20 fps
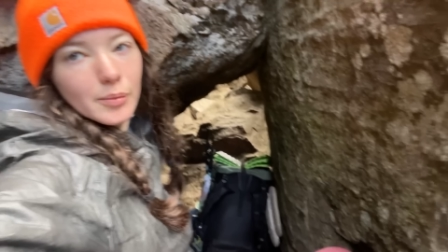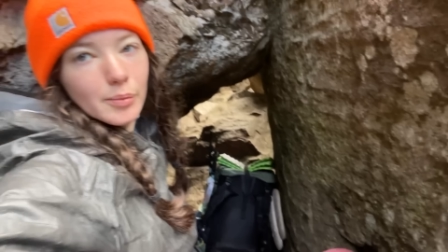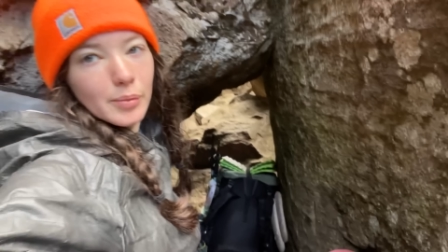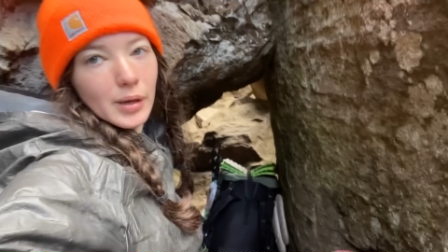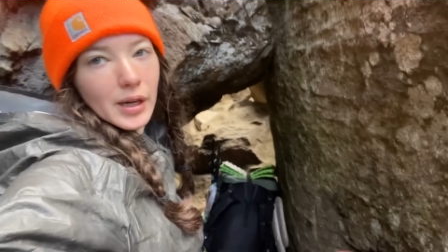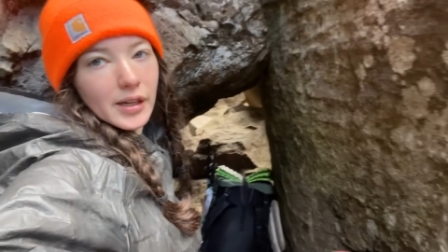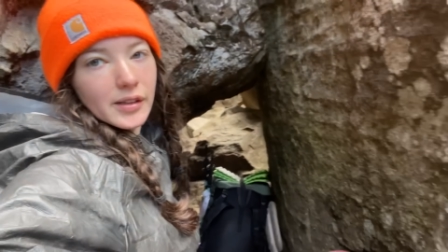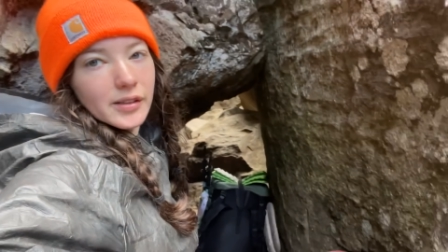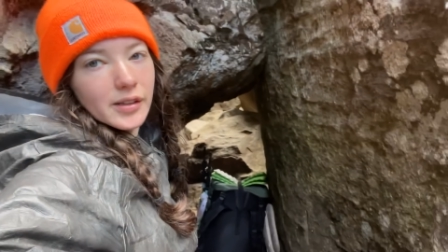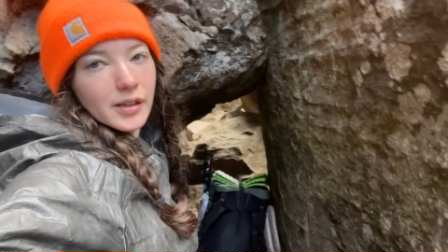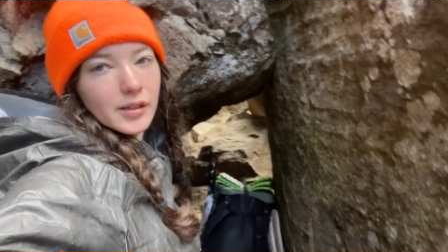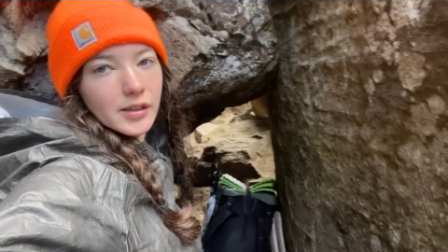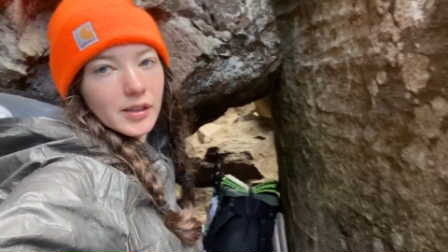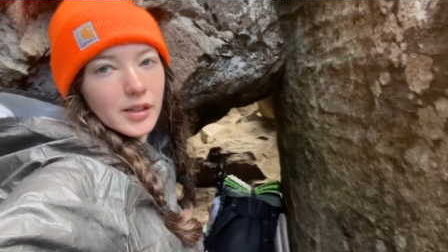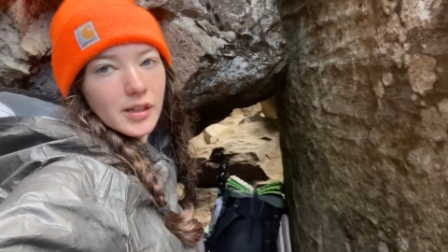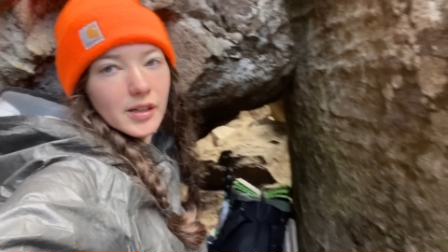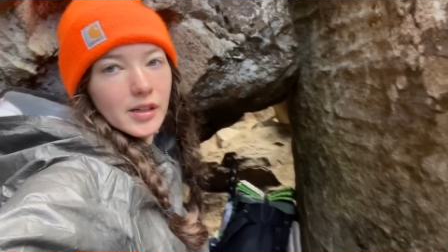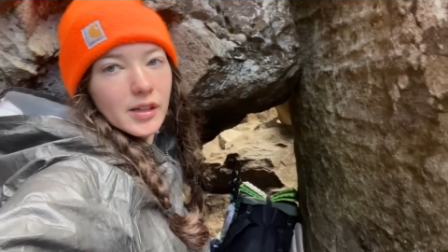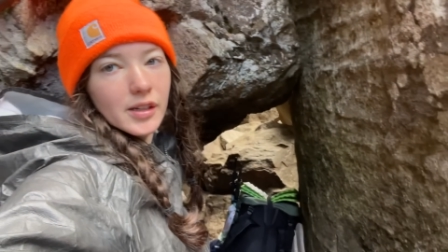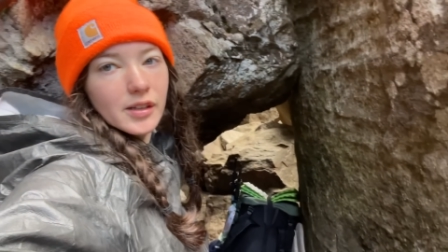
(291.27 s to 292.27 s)
pack down
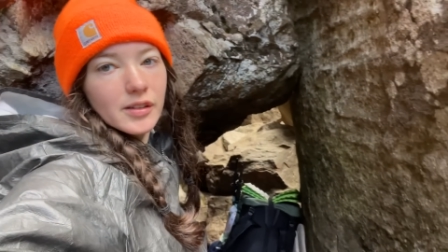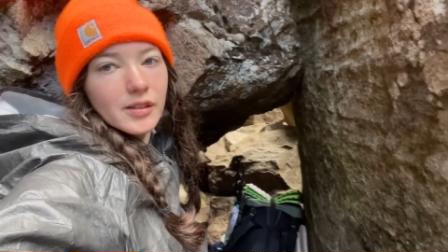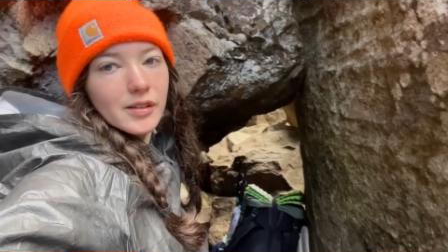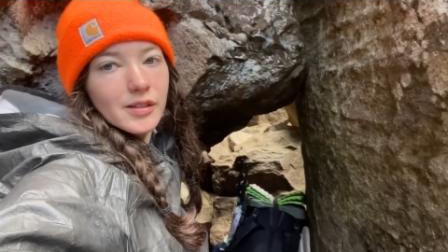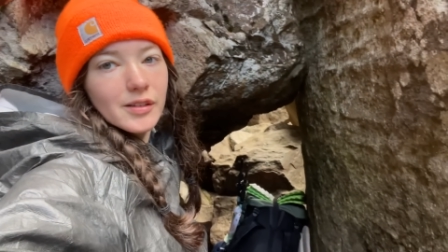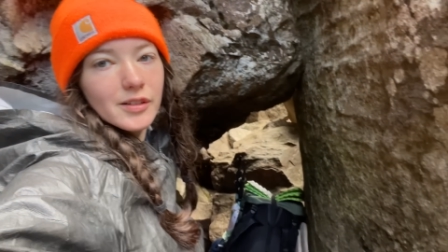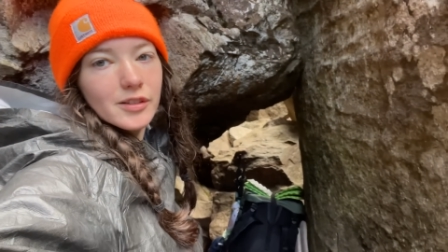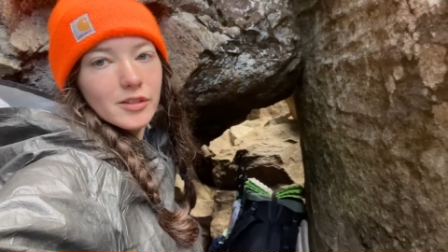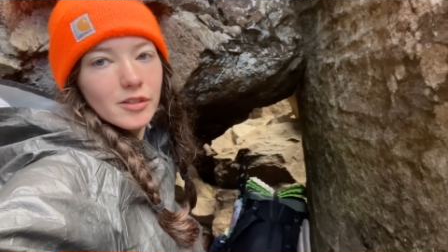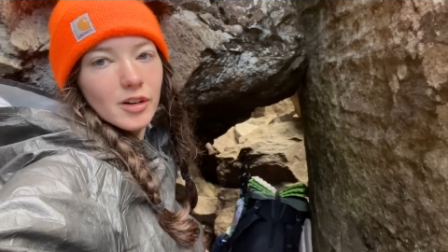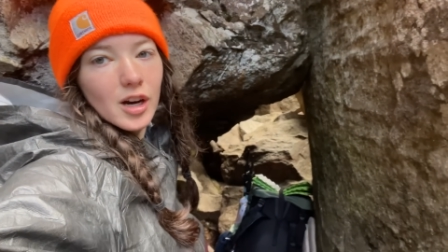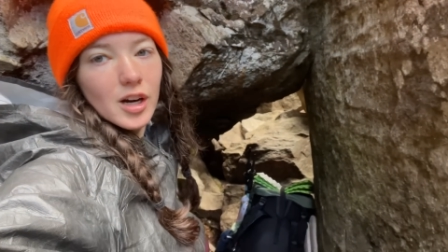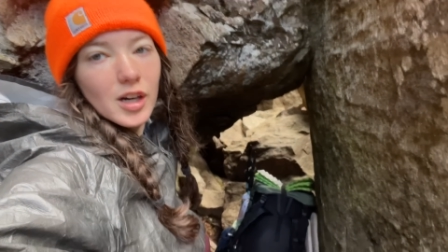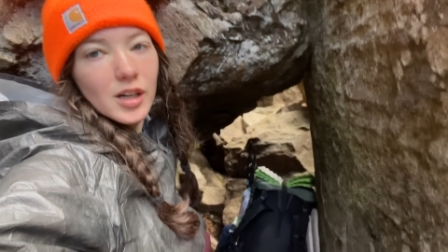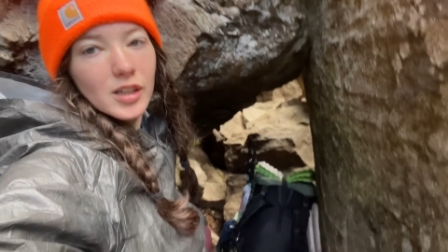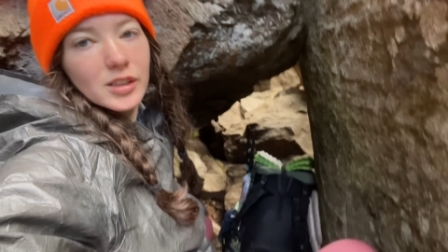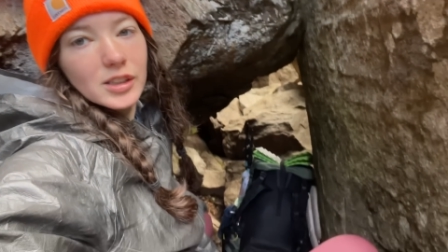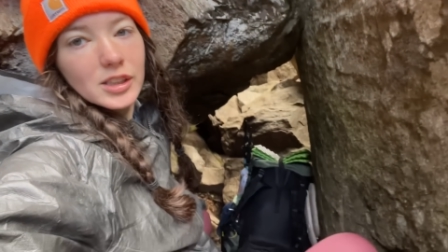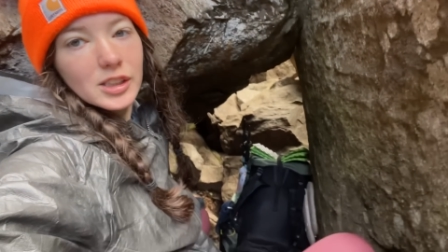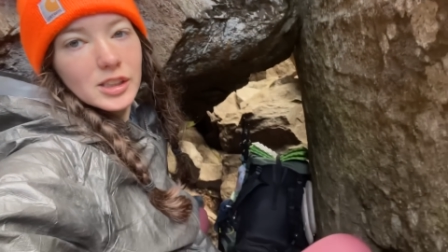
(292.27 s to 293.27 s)
here under this
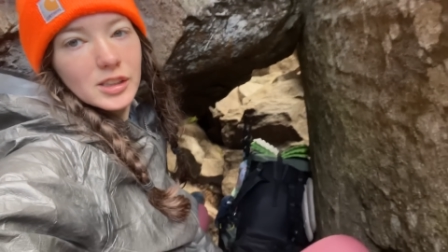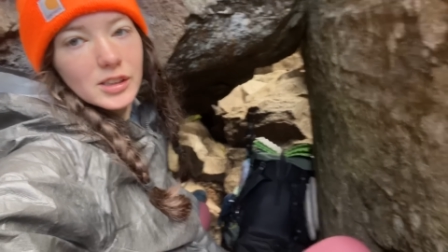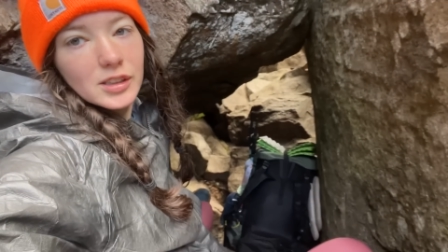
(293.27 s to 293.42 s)
rock